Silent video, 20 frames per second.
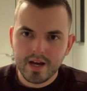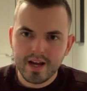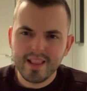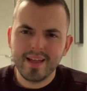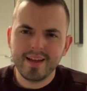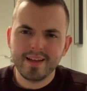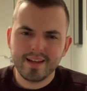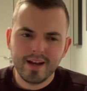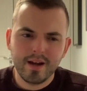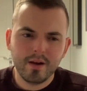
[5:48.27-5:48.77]
I
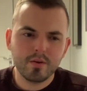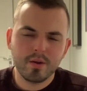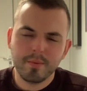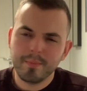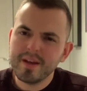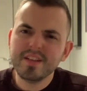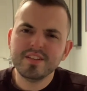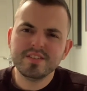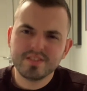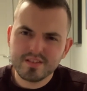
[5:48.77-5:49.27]
like how
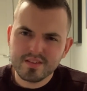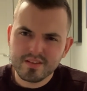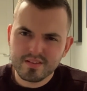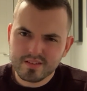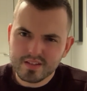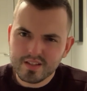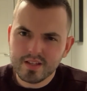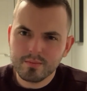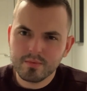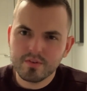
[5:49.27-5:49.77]
committed to the
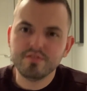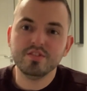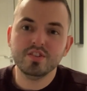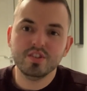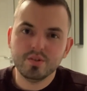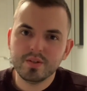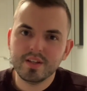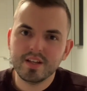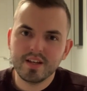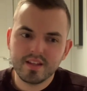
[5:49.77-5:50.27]
theme of
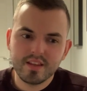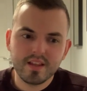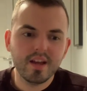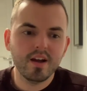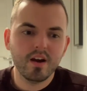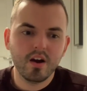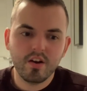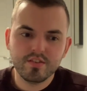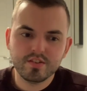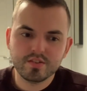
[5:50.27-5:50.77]
New Year they
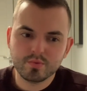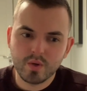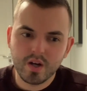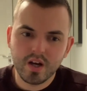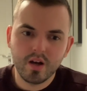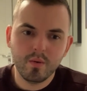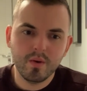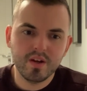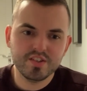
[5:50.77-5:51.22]
are as well,